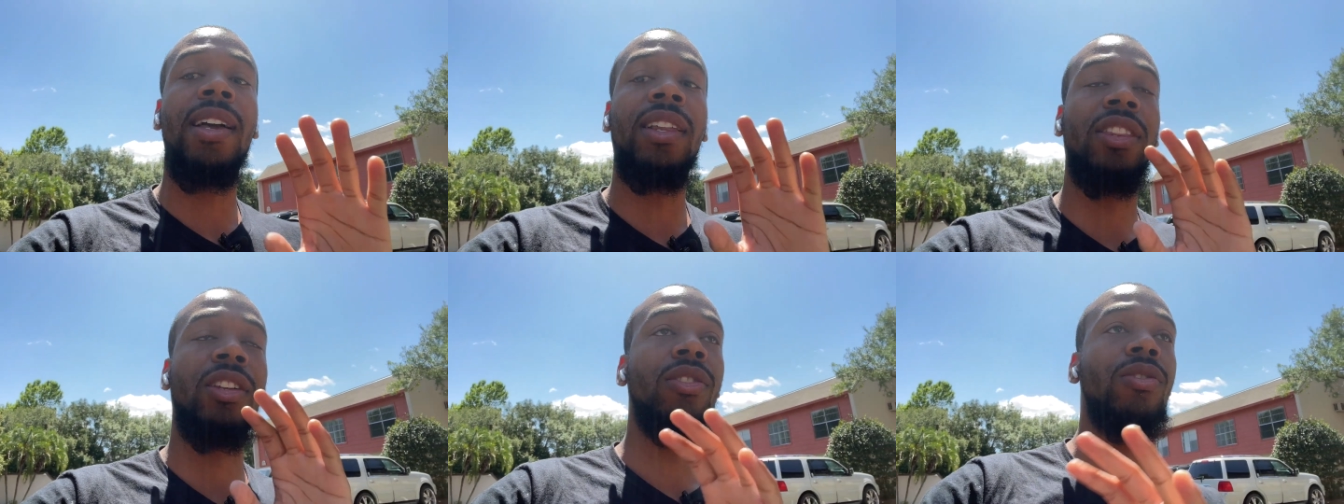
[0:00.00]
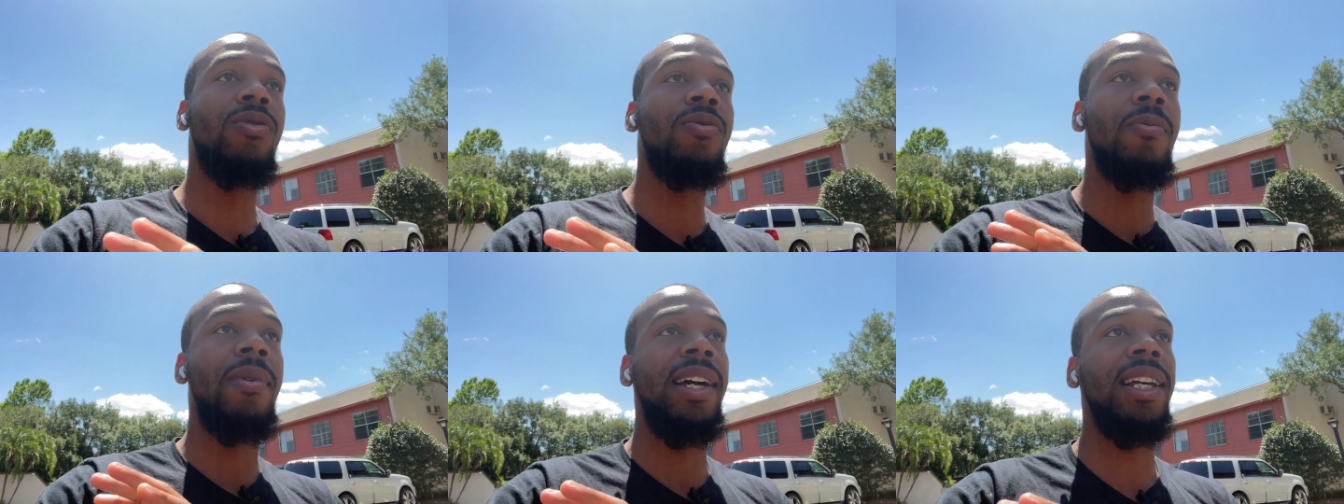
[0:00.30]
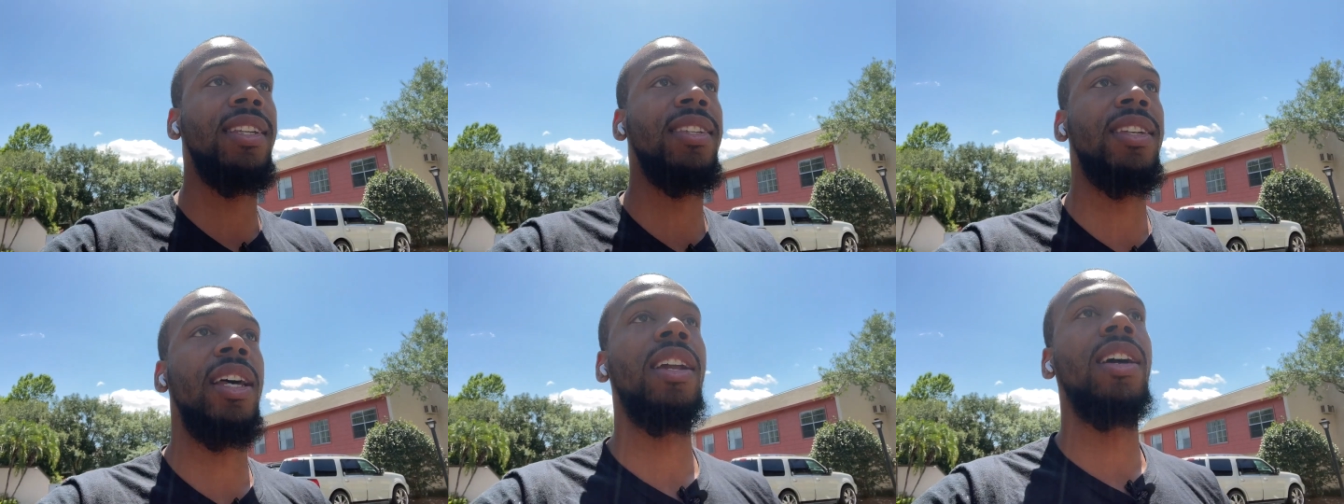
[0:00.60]
the new mic
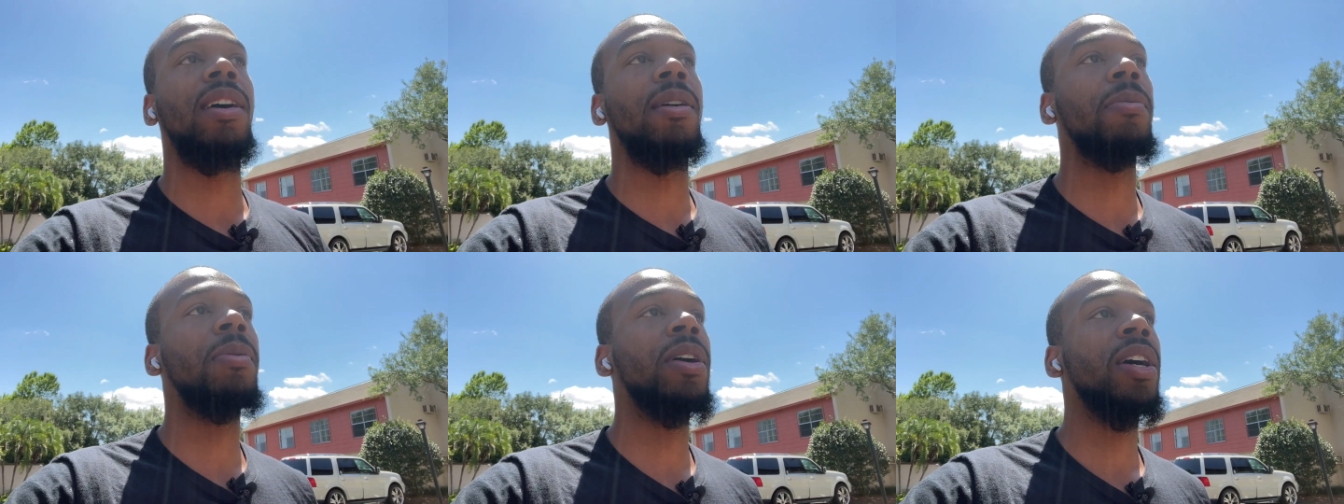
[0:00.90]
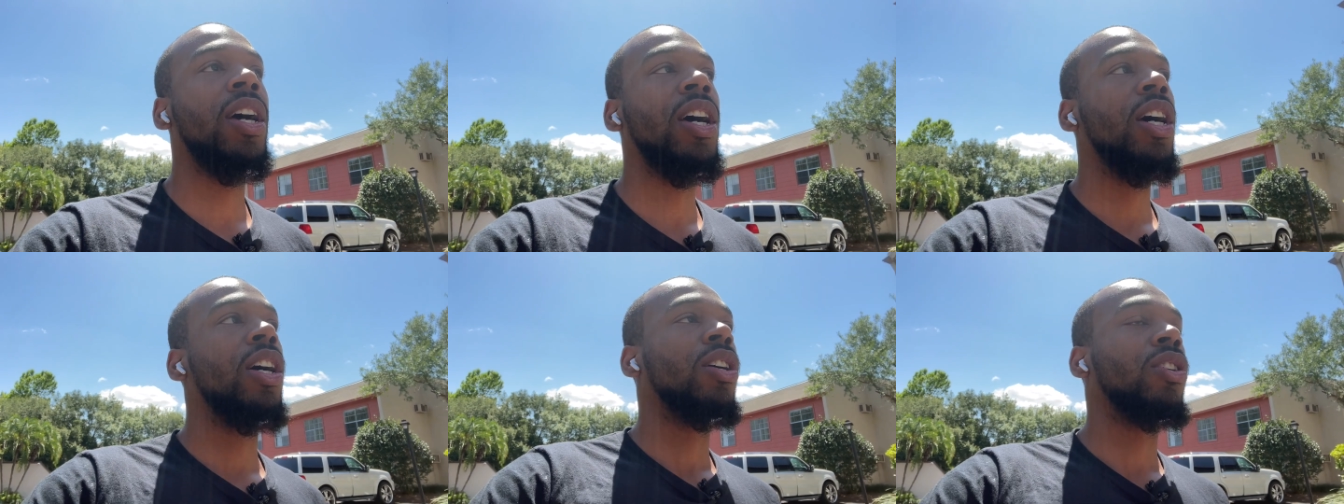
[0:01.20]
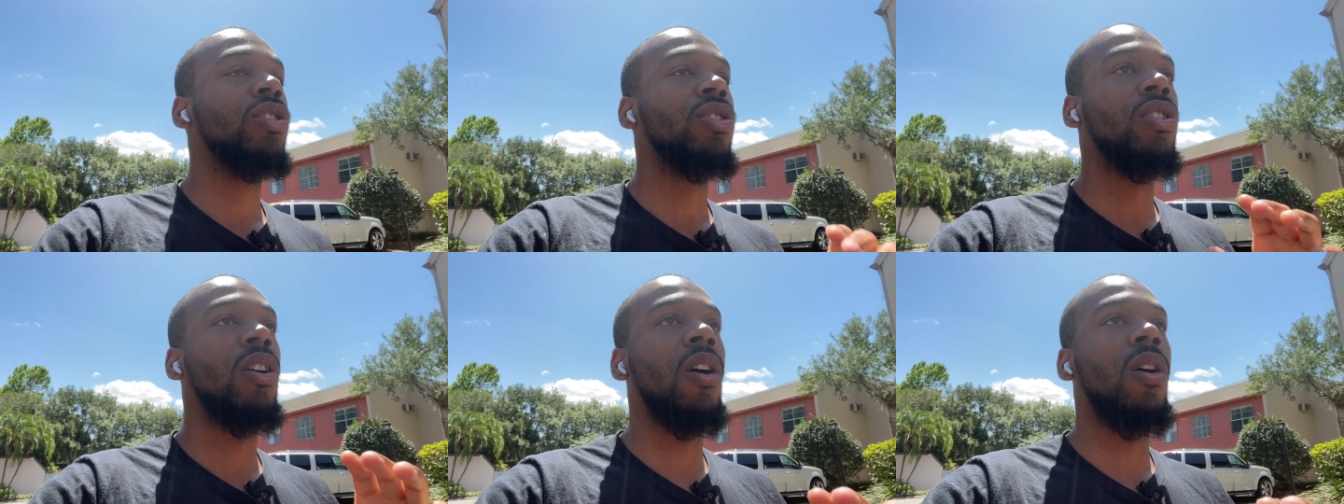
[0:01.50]
setup.
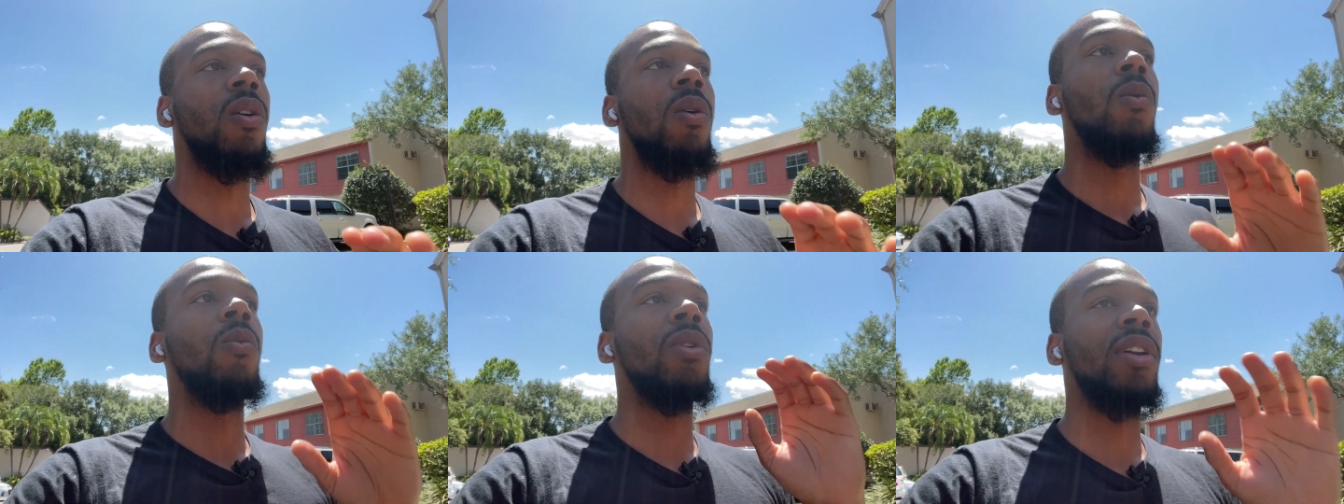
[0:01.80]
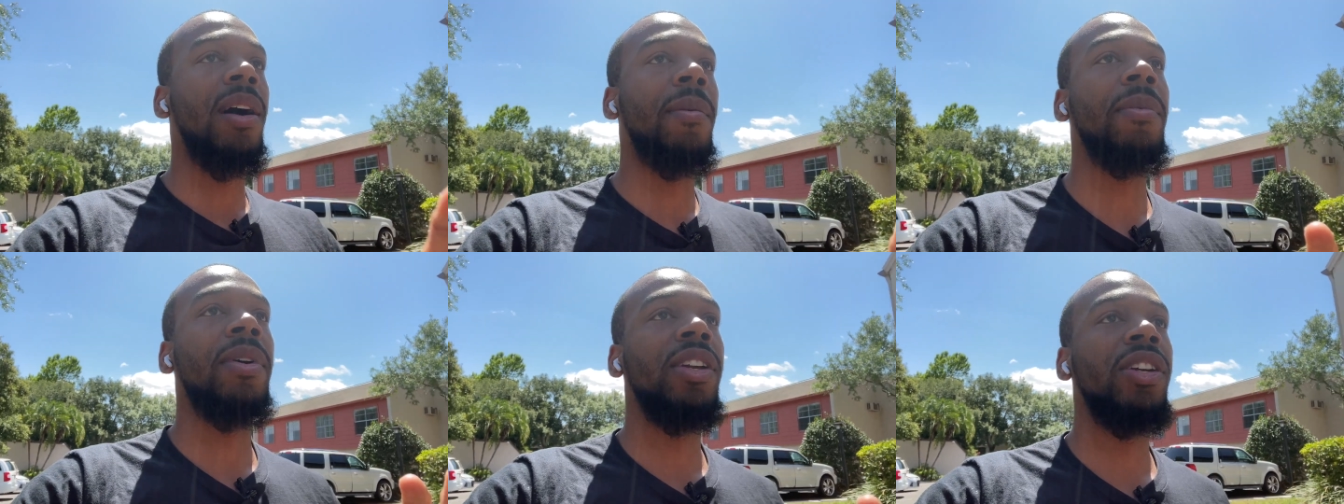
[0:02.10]
So what I'm gonna